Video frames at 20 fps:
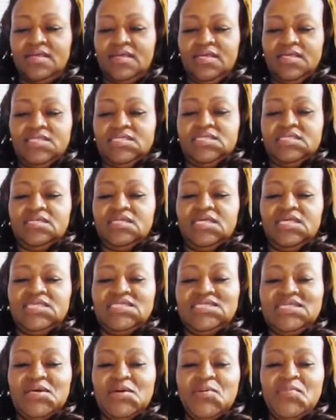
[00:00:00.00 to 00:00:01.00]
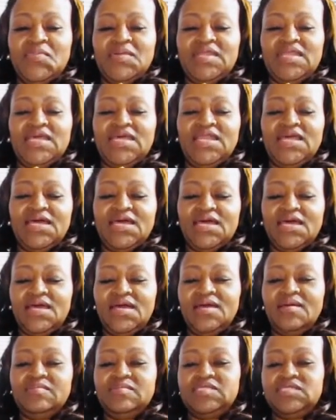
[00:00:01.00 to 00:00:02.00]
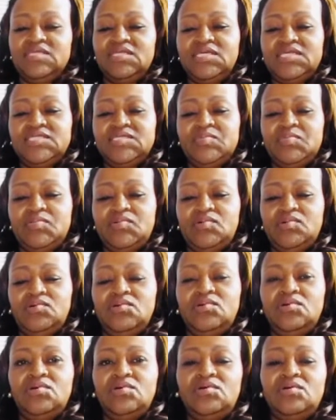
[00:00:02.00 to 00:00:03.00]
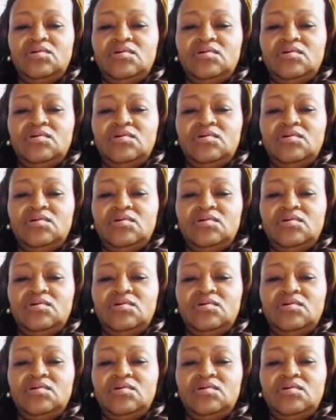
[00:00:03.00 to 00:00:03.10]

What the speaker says: So let's open it up. So let's pull.